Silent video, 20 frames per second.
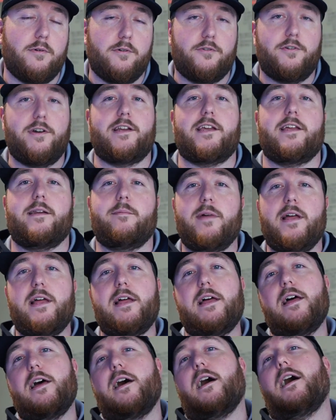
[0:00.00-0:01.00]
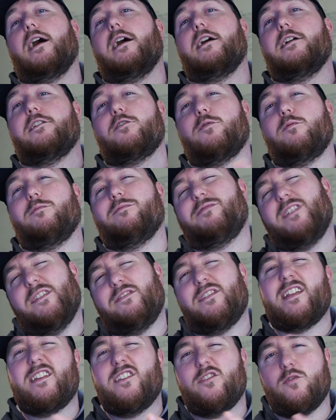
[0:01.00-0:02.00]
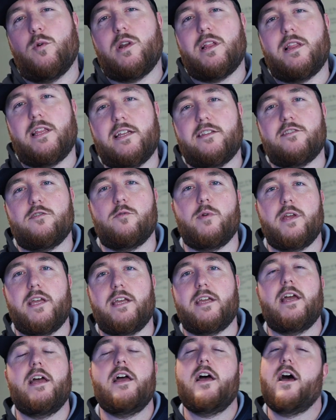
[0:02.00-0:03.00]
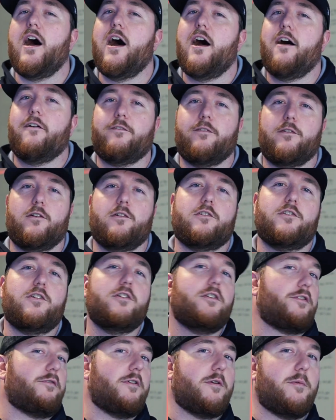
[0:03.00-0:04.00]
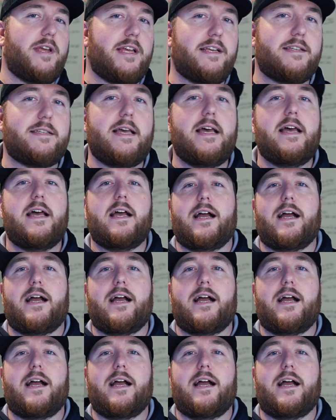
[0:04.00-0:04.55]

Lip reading: We were trying to get him 15 to 20 leads a week for 2 to 3 weeks